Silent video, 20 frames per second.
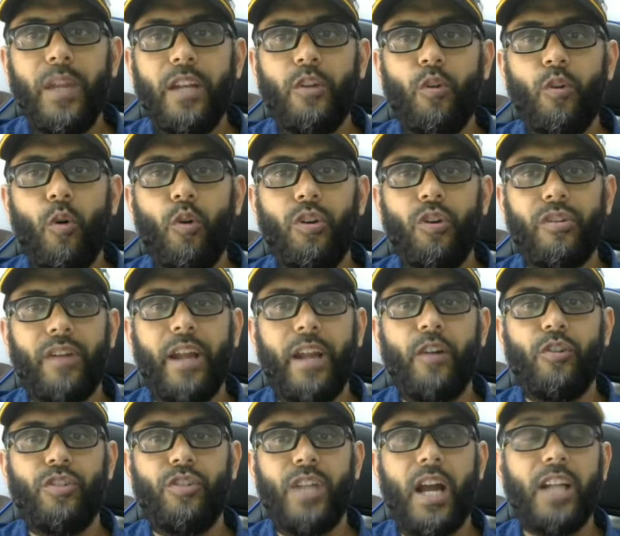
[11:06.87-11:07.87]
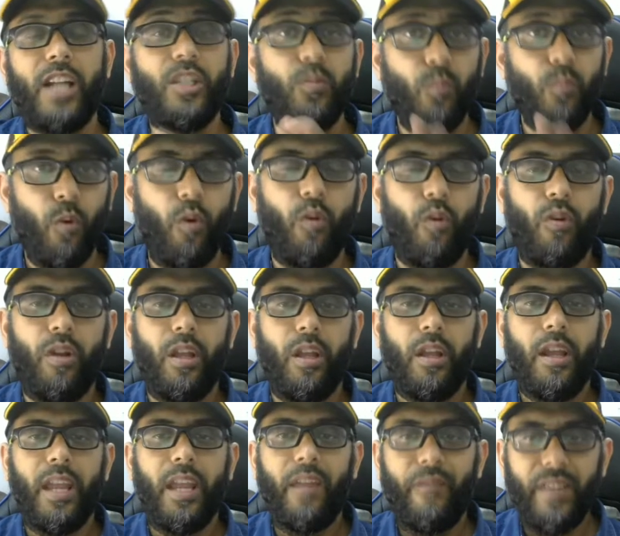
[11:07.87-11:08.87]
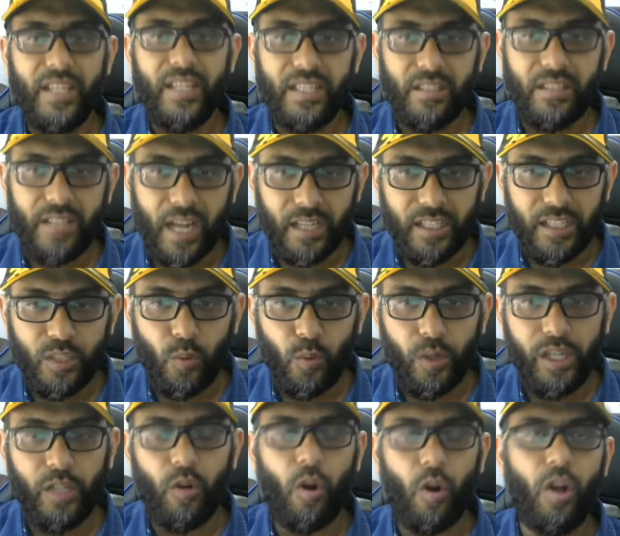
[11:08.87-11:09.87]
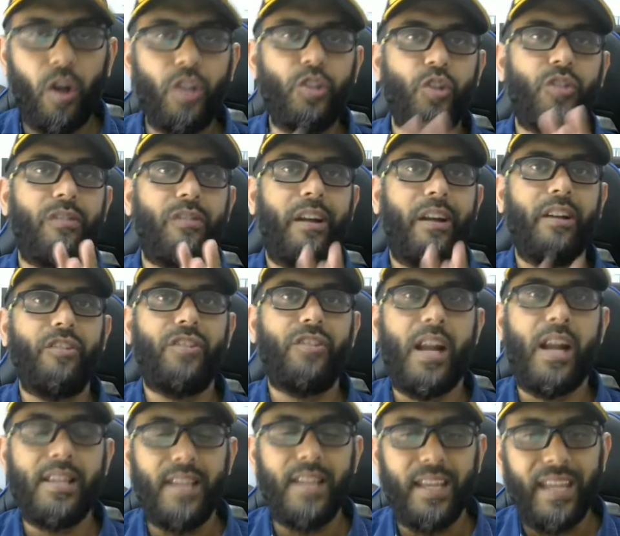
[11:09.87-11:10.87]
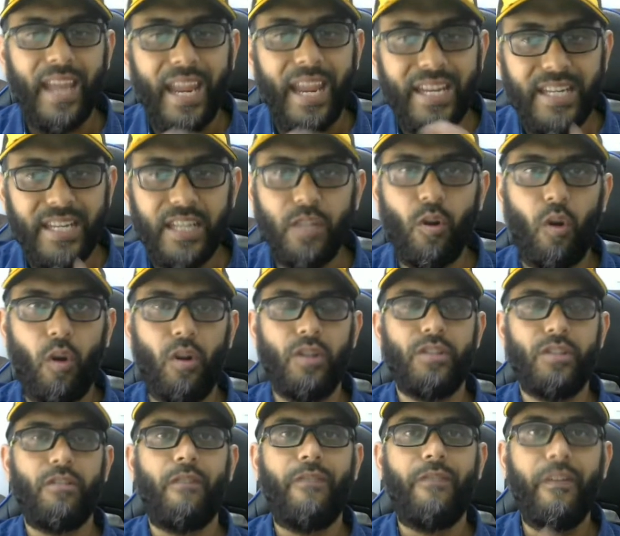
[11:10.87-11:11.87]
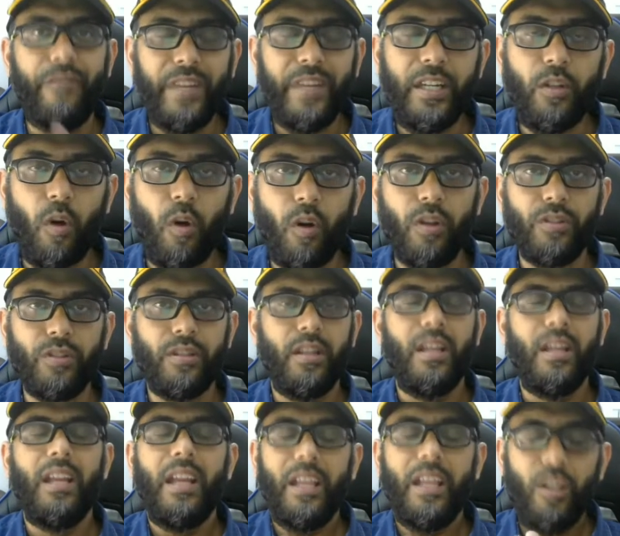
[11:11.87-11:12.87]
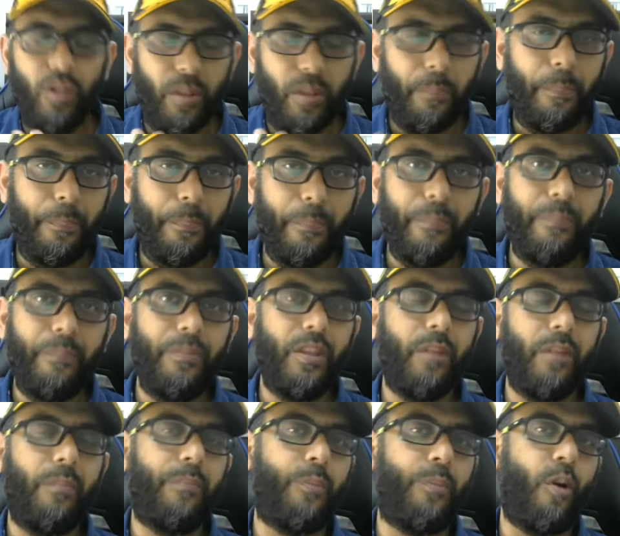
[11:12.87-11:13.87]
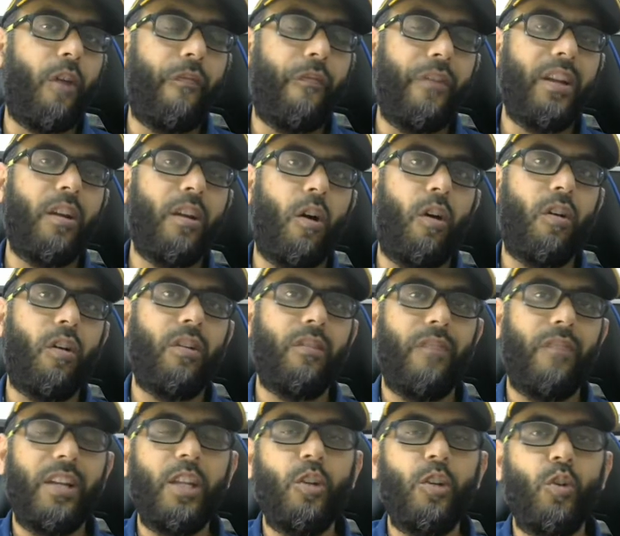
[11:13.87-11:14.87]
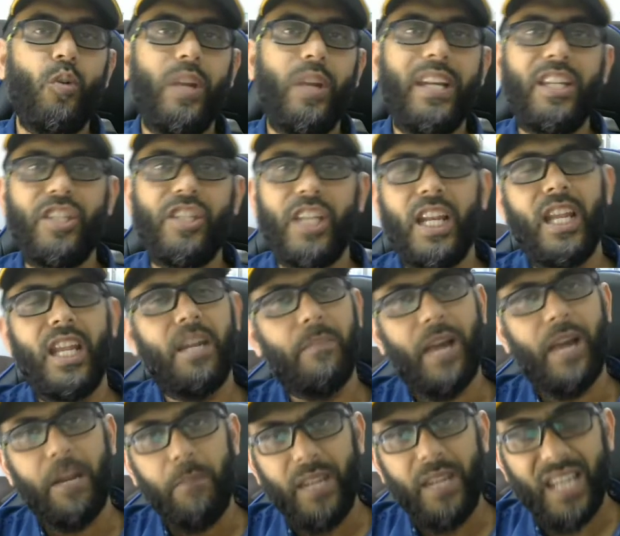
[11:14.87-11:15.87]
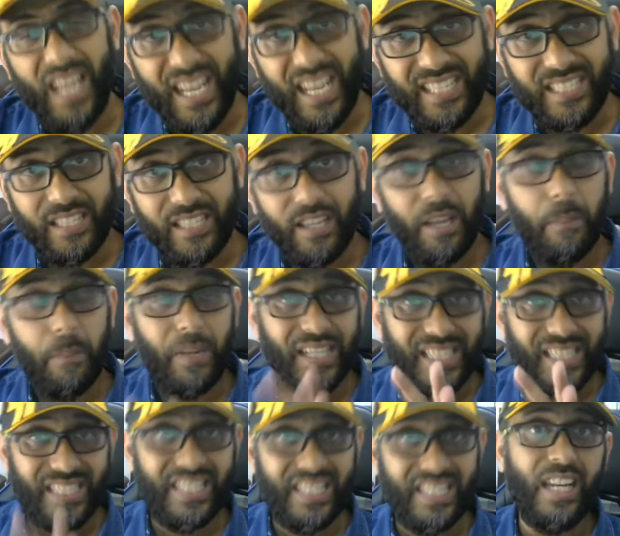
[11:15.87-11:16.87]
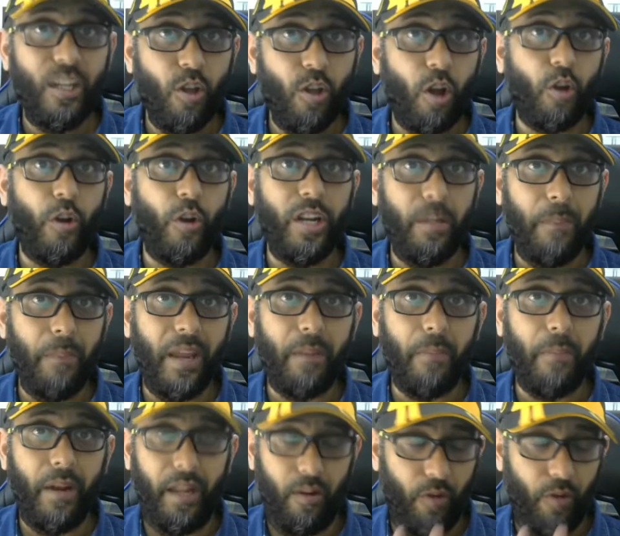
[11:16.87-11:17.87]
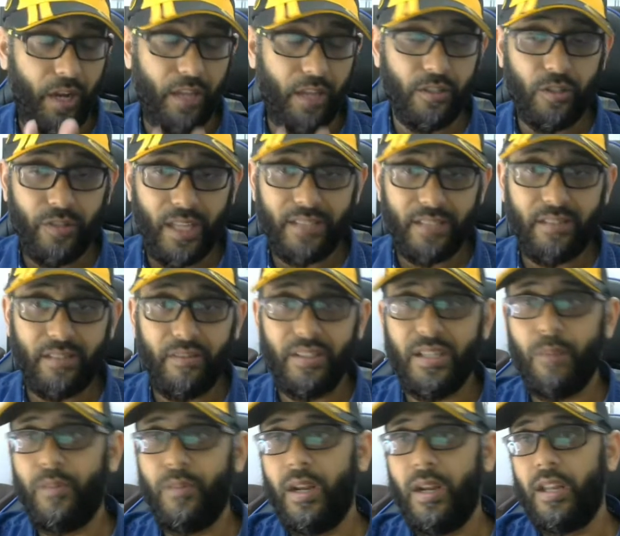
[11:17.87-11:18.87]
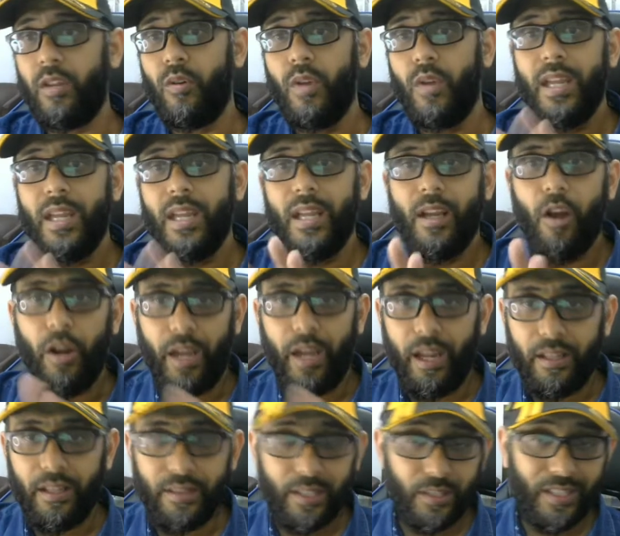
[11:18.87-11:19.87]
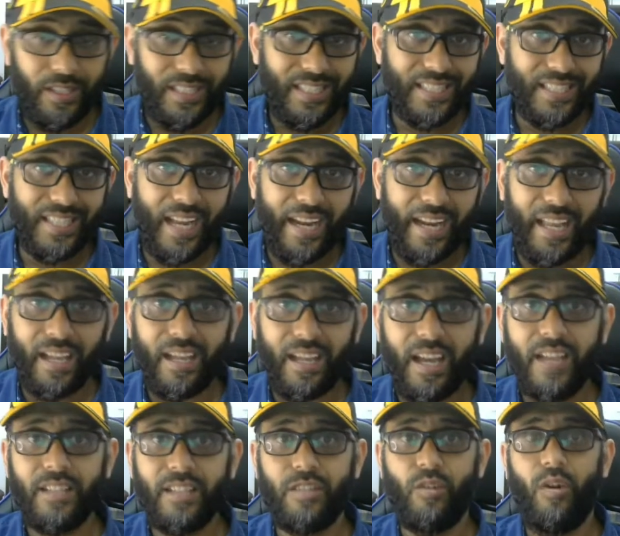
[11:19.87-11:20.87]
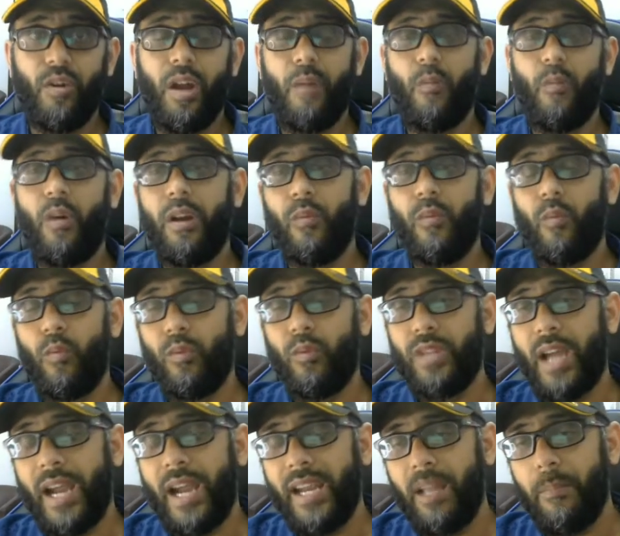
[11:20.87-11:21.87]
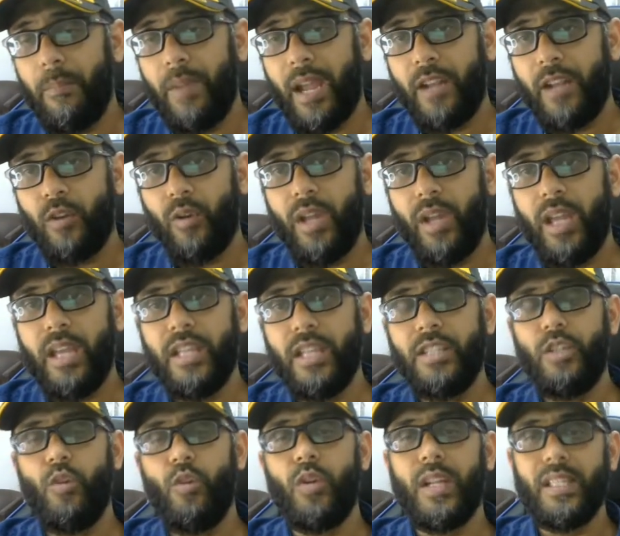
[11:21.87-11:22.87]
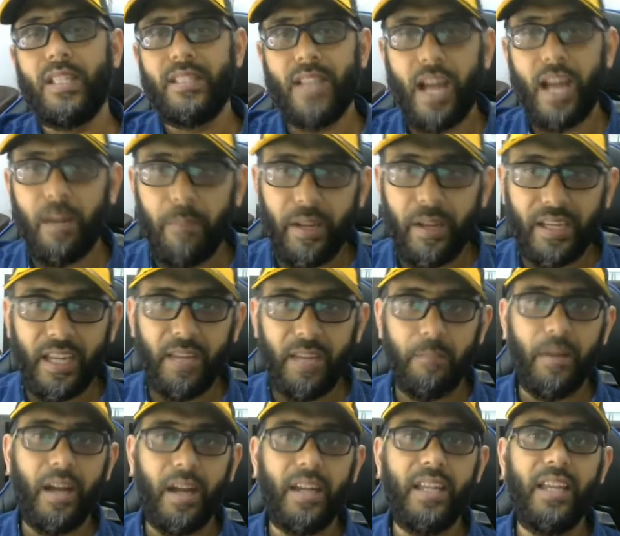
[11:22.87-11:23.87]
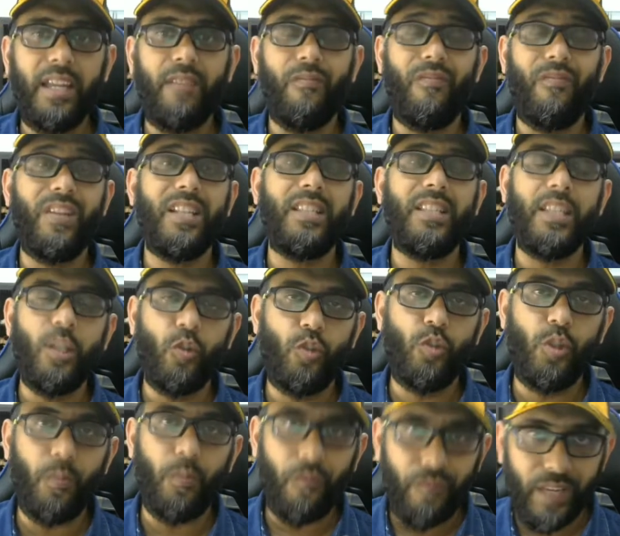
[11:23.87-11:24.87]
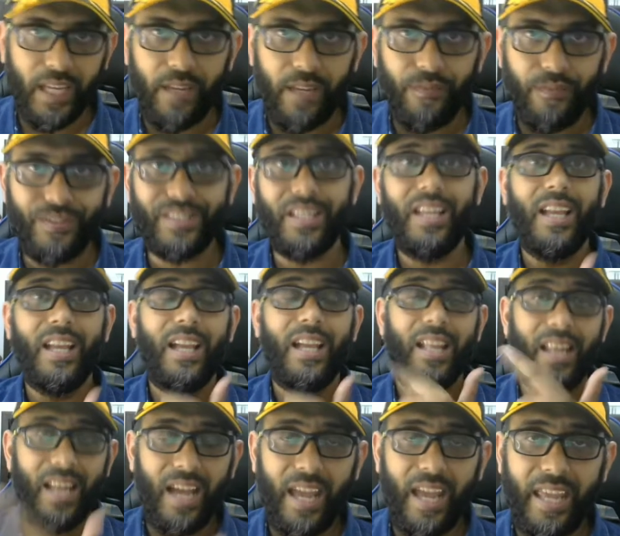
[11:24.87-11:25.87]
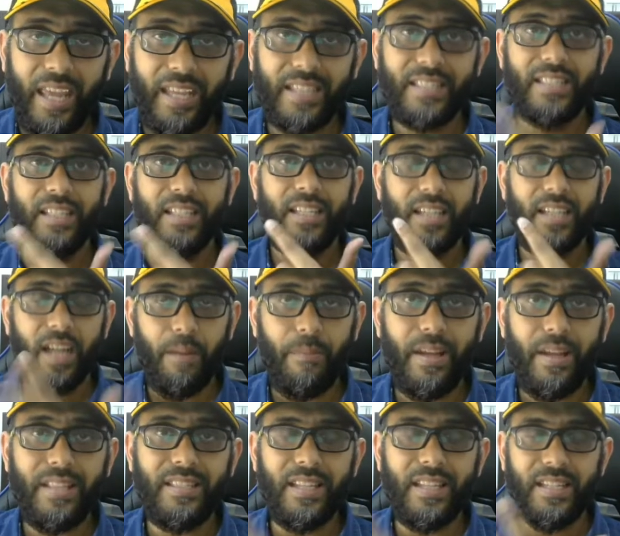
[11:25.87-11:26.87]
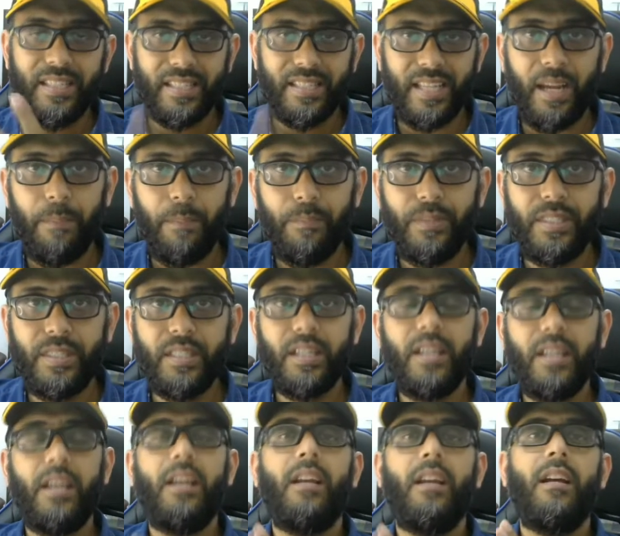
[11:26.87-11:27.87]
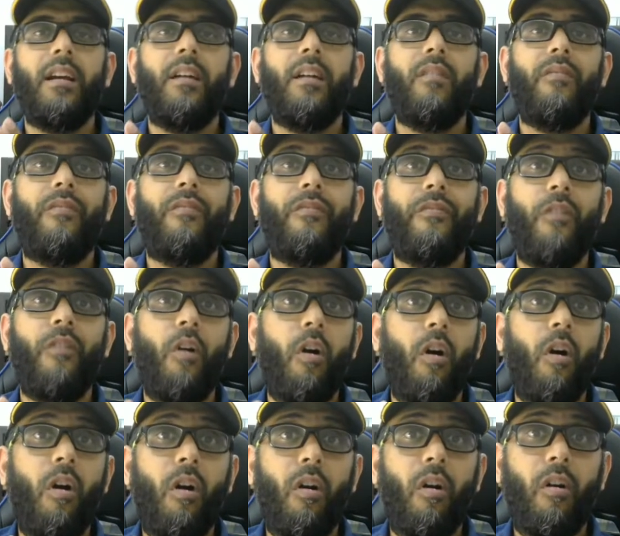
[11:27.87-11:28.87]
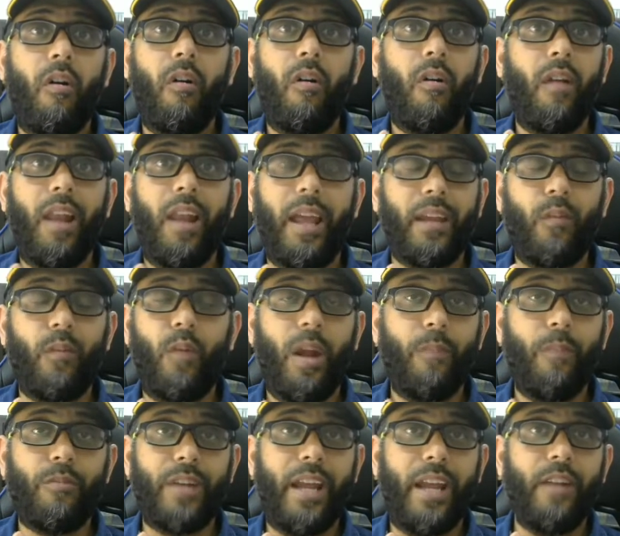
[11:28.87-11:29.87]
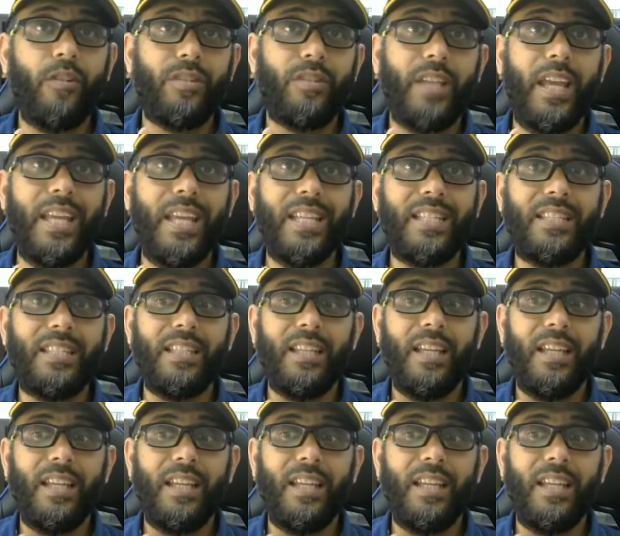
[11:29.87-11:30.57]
don't try to charge more. If he's charging $20, you try to charge like $18 or $15. The profit on when you do initially, it might be less, but still you're going to make money. Okay, so that's the reason I'm telling you. Okay, this is the idea, guys. So what the idea behind today is, you can start making money with YouTube views, likes, comments and subs. For like, what I'm trying to say is,